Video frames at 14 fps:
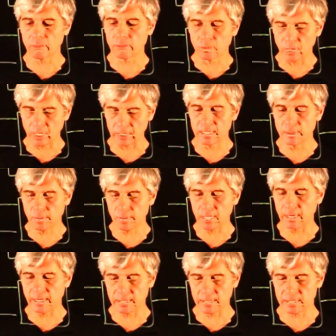well,
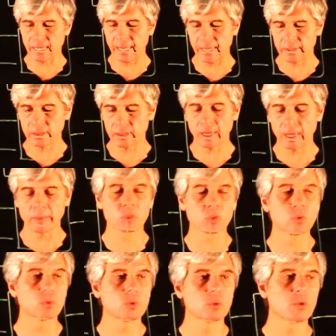typically it's n times
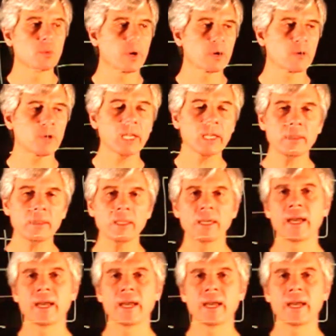2 to the power n,